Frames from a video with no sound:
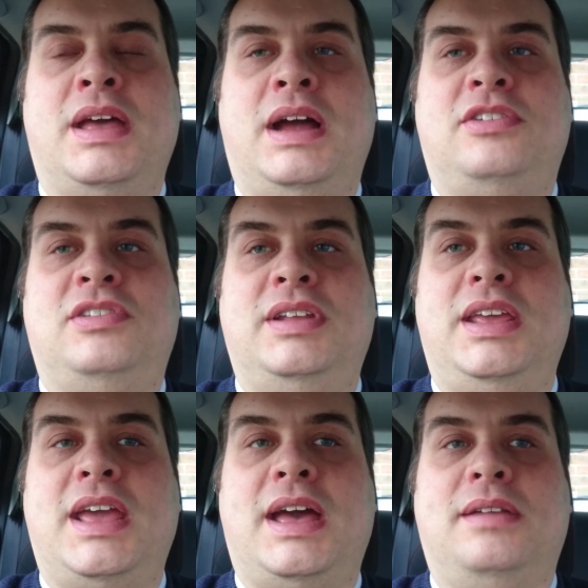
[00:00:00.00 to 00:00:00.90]

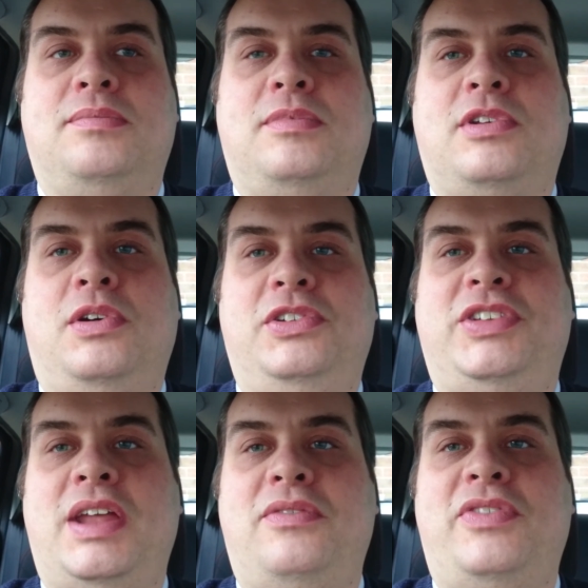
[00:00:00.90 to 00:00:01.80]
actually get
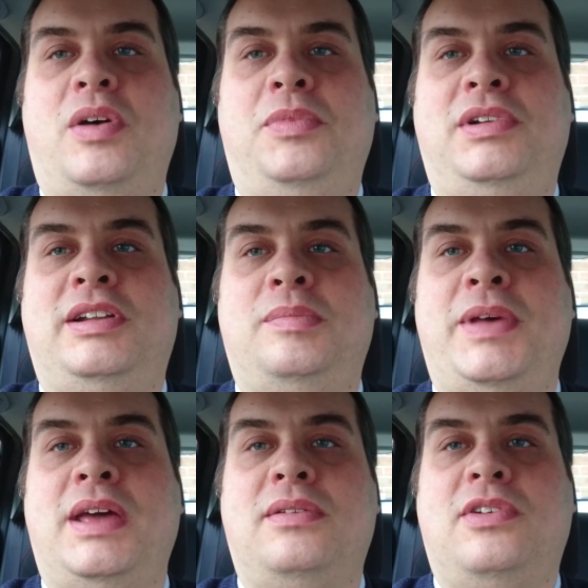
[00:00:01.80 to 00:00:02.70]
content filmed a little
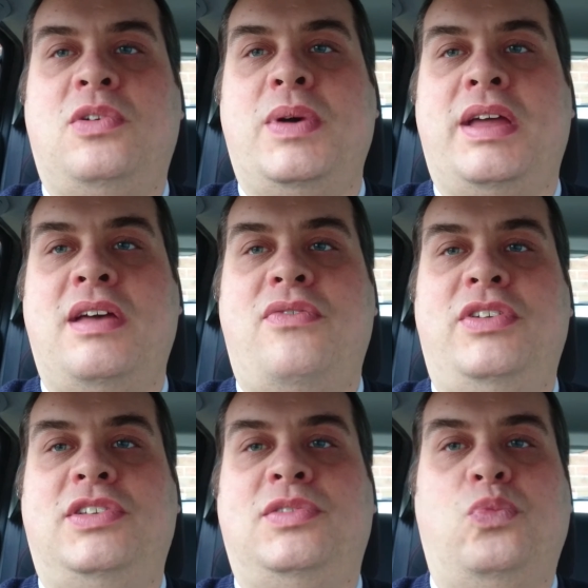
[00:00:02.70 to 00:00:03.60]
bit quicker for
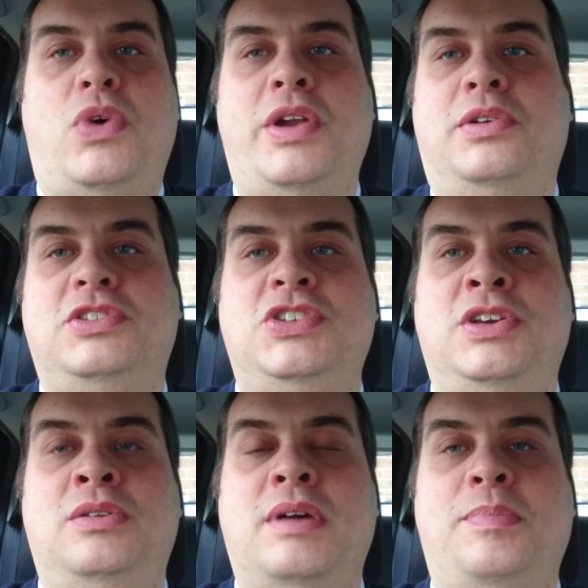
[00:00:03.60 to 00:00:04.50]
just one or
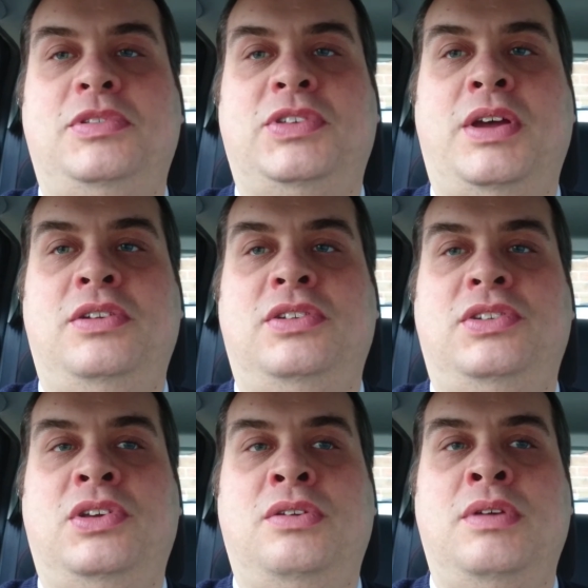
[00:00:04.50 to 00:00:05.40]
two episodes to
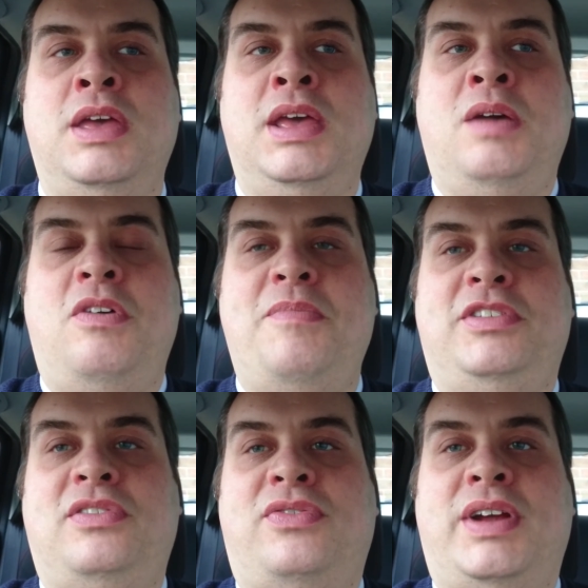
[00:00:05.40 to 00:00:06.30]
do with
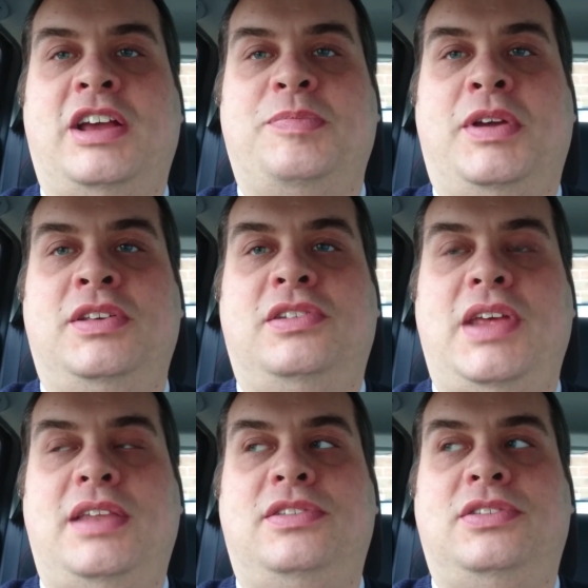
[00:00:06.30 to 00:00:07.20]
Mr. Franks, because
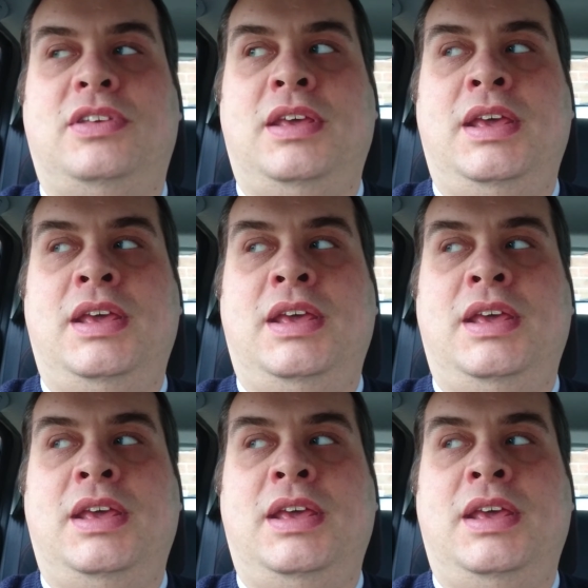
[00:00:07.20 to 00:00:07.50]
it's